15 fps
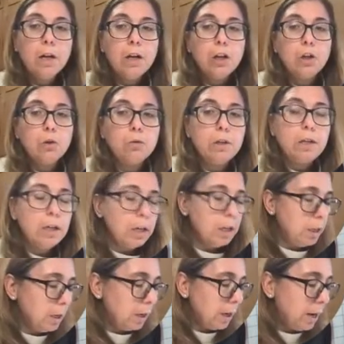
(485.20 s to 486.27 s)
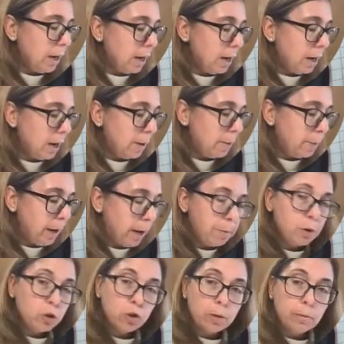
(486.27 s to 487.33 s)
You need a
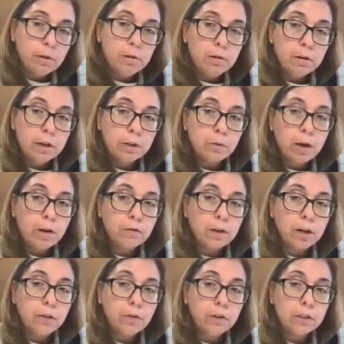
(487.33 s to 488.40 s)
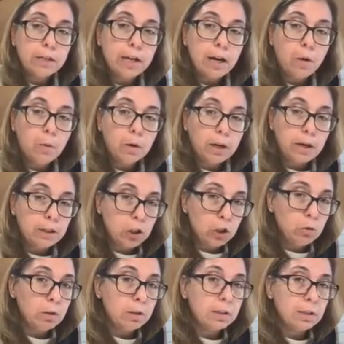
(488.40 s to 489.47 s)
paper trimmer because we have to cut this down. We're going to
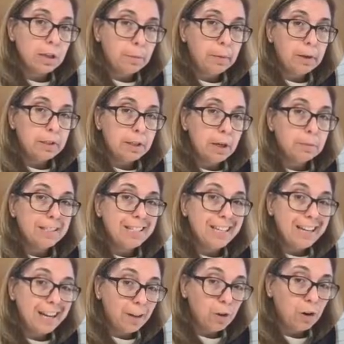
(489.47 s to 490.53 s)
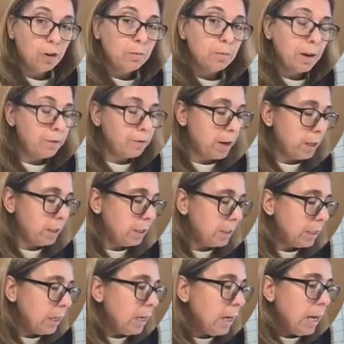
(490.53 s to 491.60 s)
do this step by step together, my
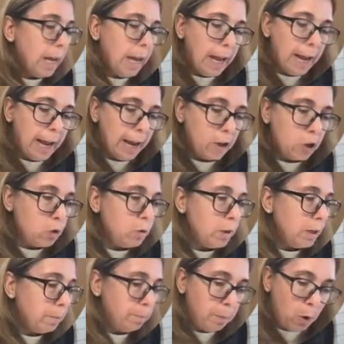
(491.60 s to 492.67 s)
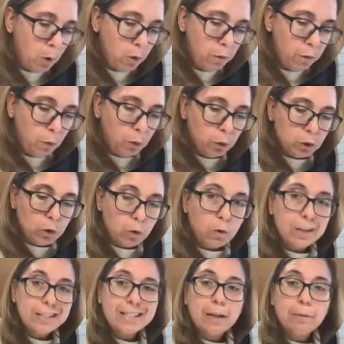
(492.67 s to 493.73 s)
friends. And you need a bone folder
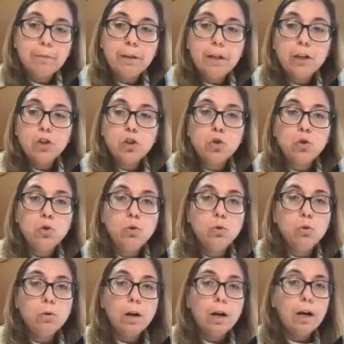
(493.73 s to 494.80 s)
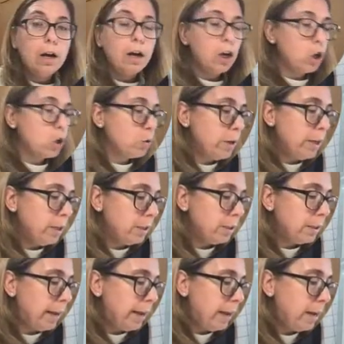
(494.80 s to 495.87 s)
or something to
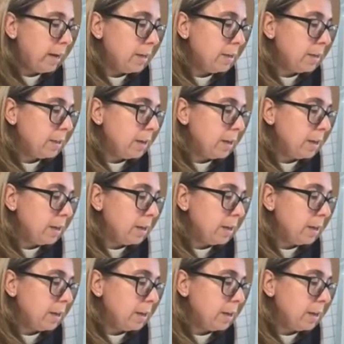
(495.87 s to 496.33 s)
crease and